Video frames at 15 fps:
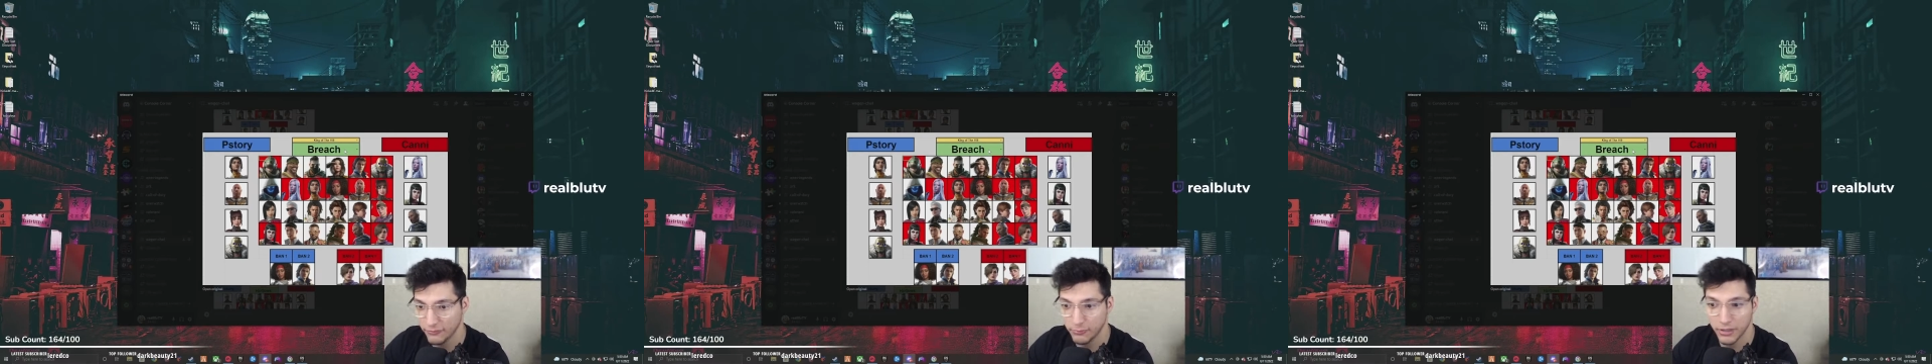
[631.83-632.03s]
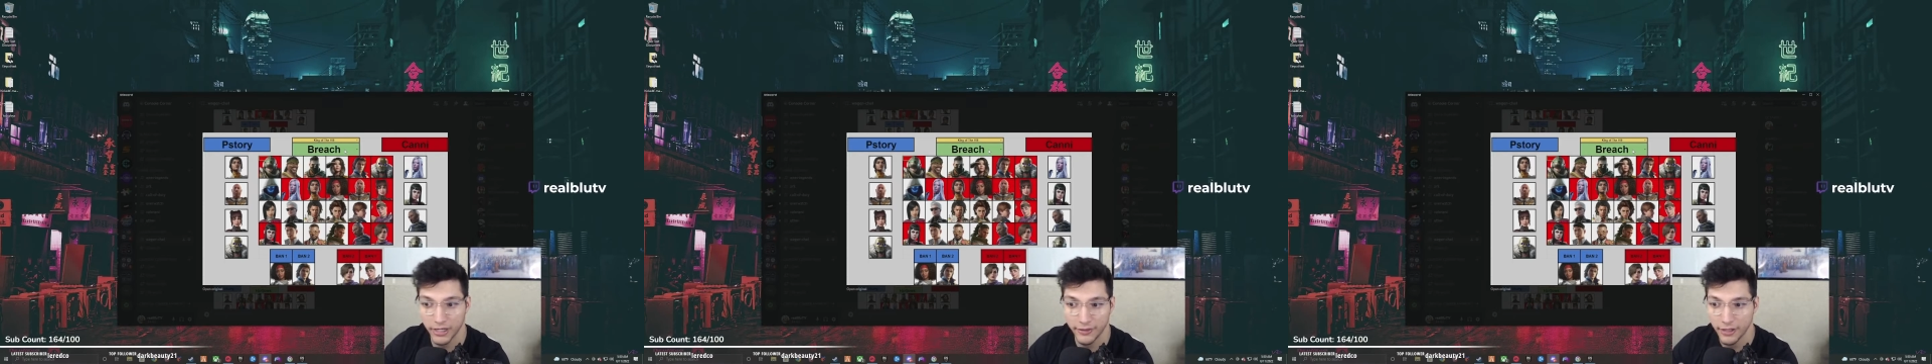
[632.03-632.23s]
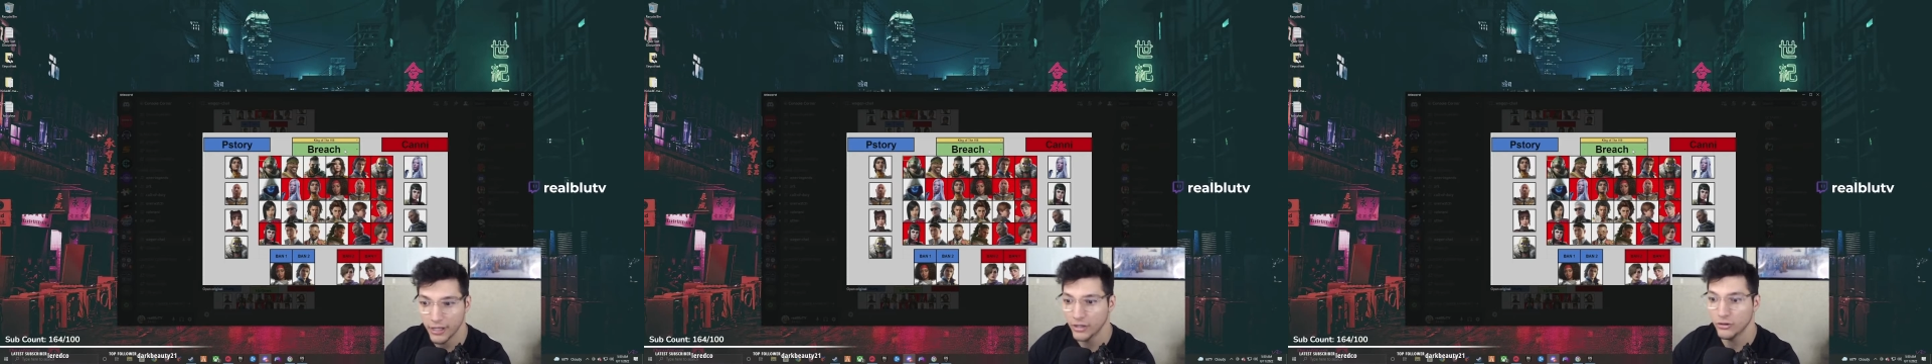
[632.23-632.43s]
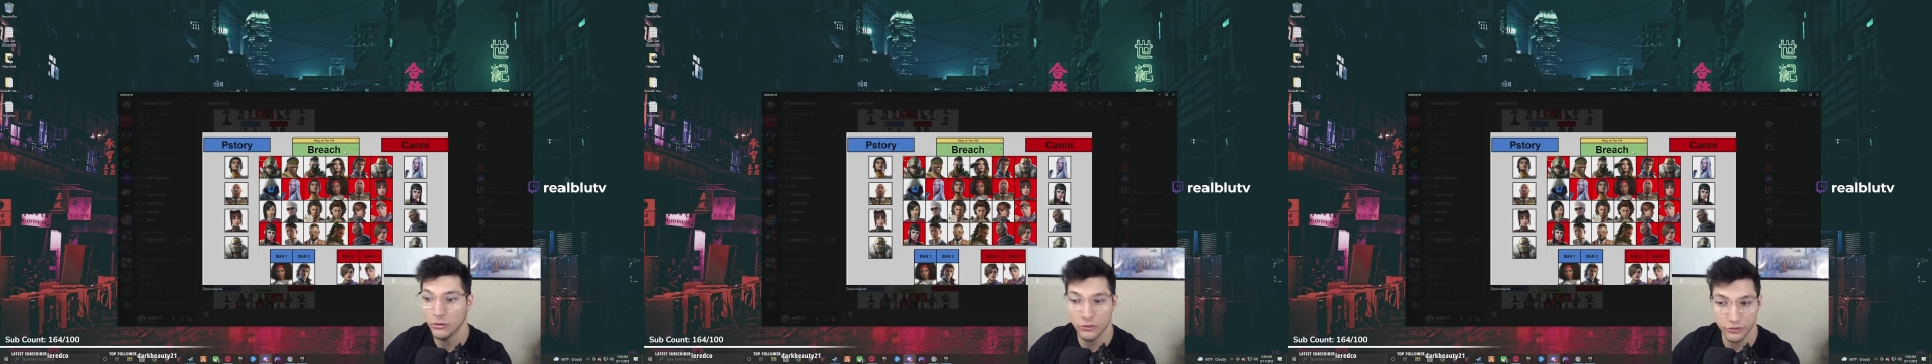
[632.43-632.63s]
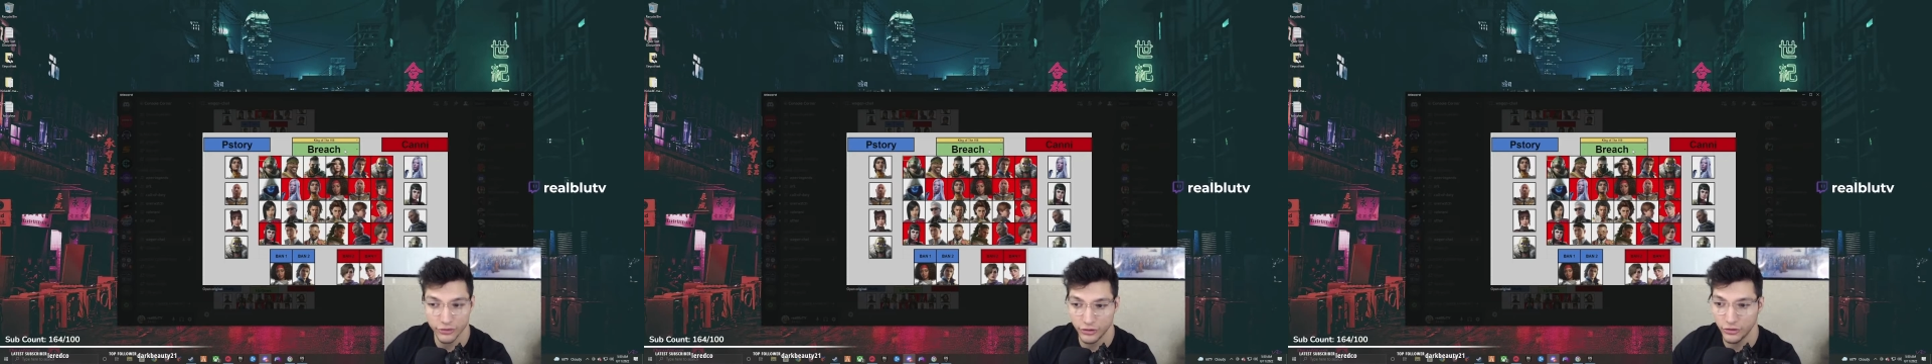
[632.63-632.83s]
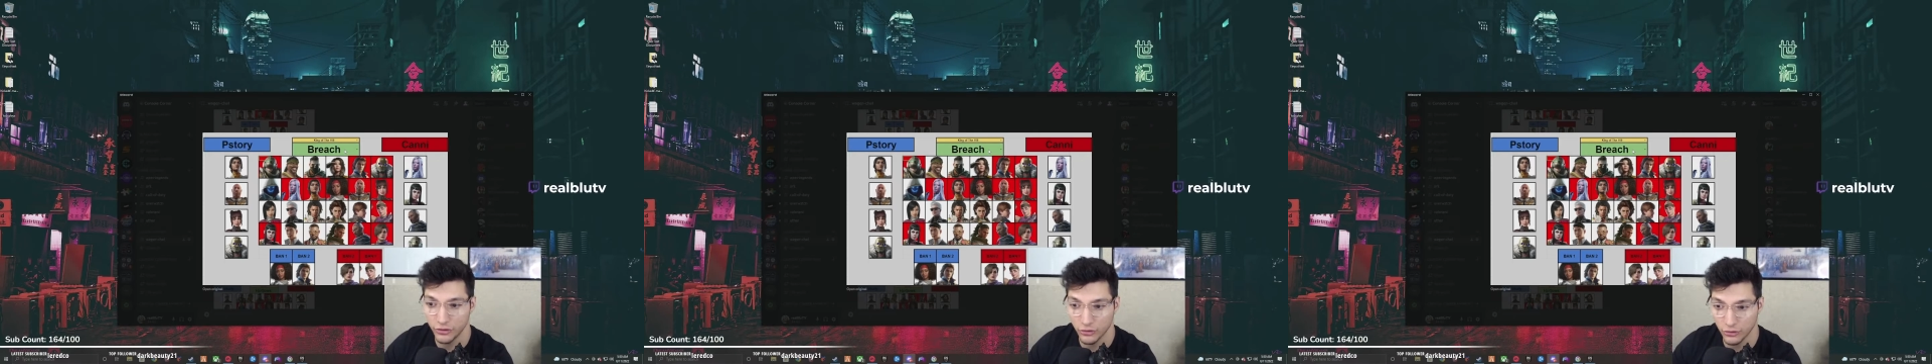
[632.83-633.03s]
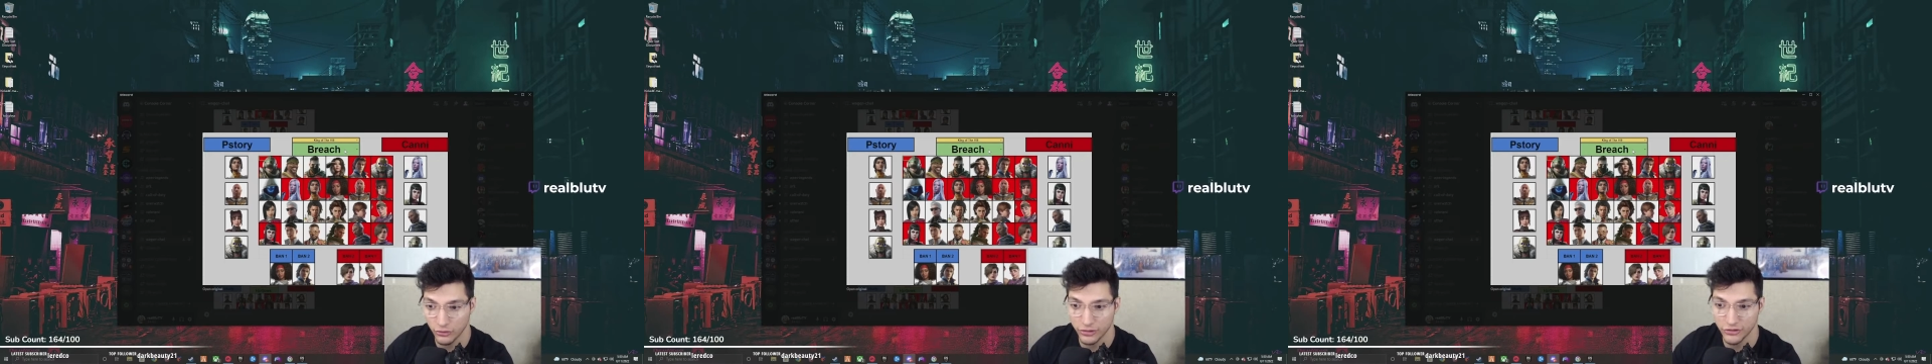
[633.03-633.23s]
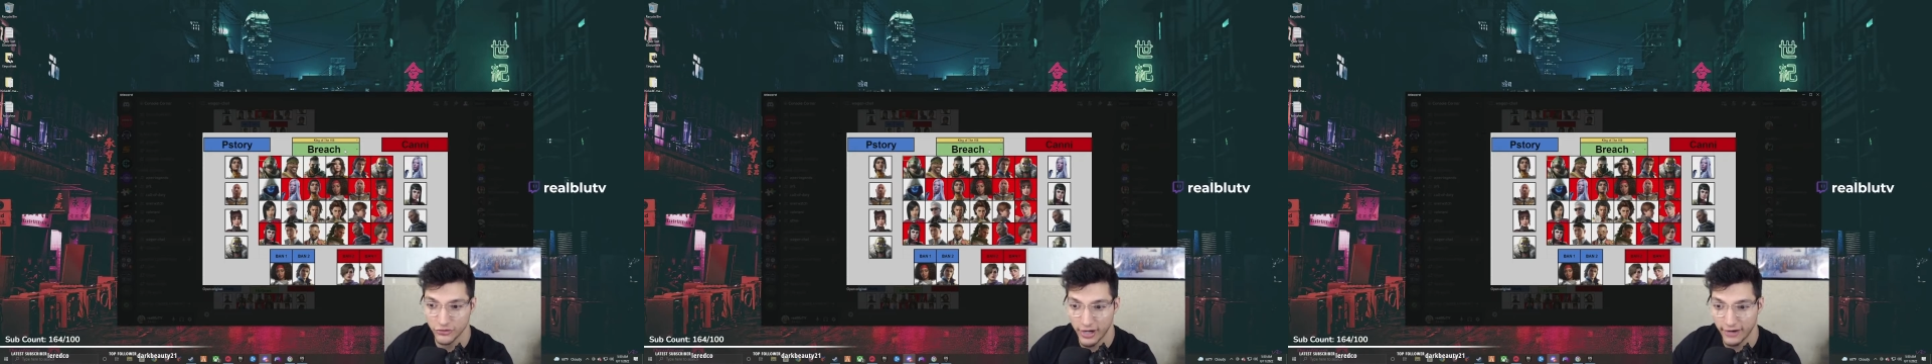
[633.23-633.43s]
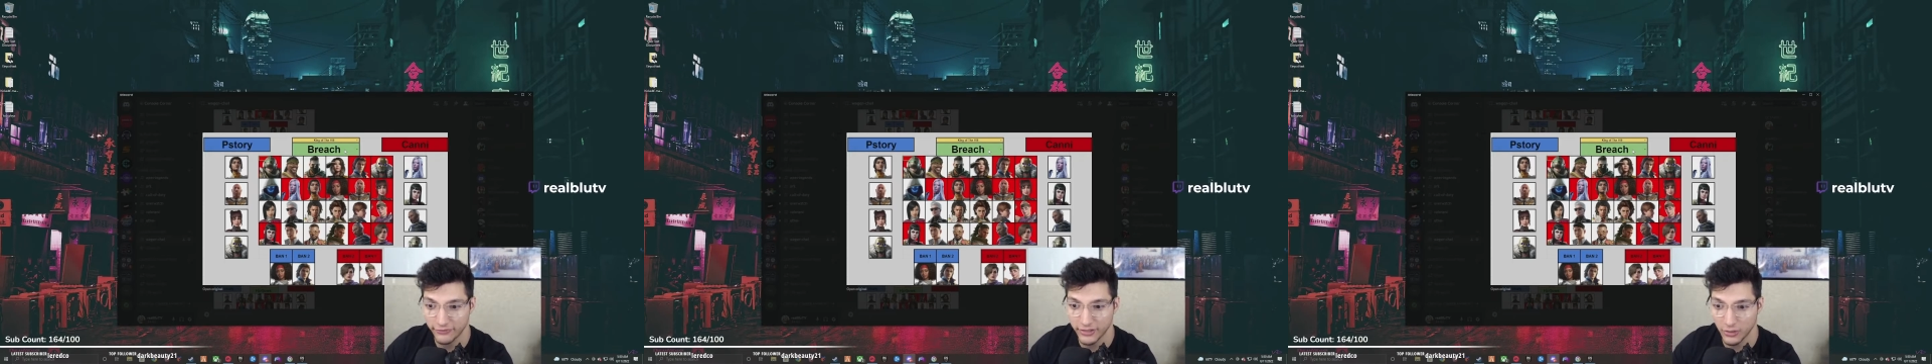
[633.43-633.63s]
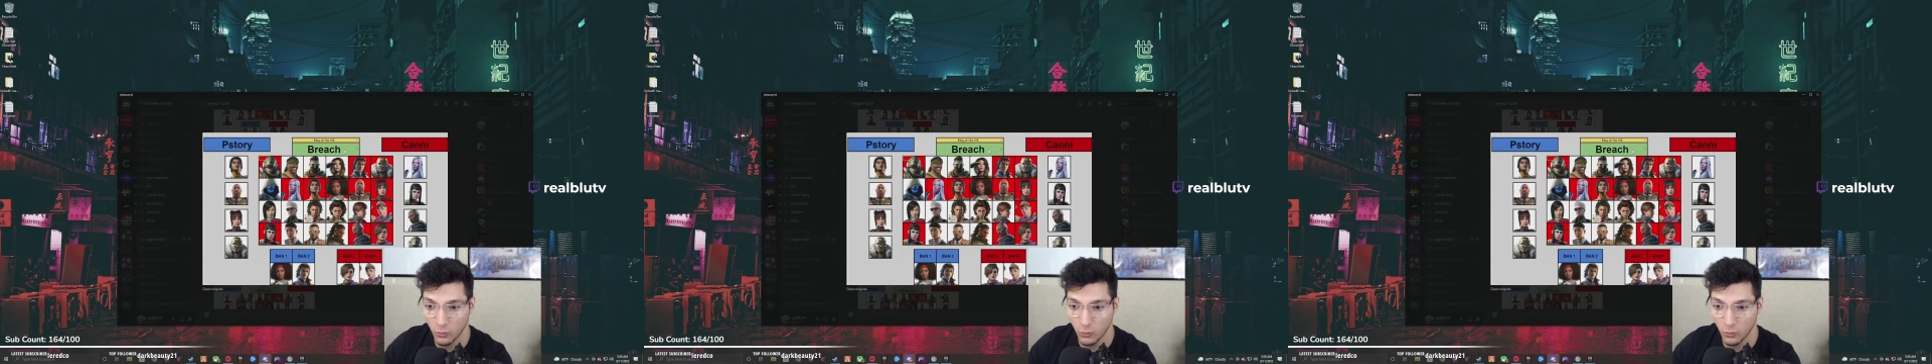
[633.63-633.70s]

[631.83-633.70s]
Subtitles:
but you're only drafting